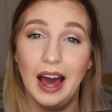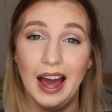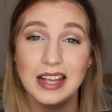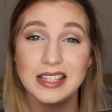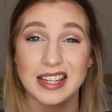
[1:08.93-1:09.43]

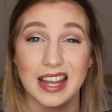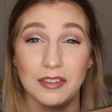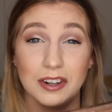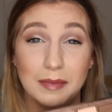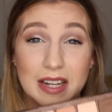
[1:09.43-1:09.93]
eyes to get
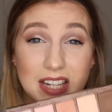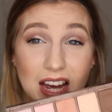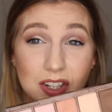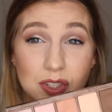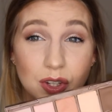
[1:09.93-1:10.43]
rid of my
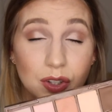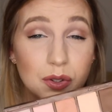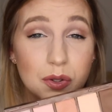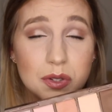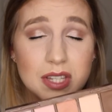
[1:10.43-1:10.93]
dark
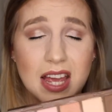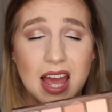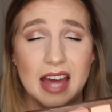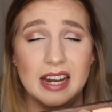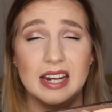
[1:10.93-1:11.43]
circles
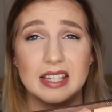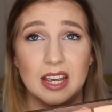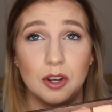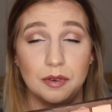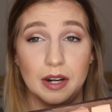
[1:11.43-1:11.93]
and it is
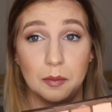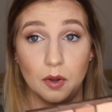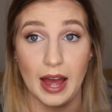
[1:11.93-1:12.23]
incredible.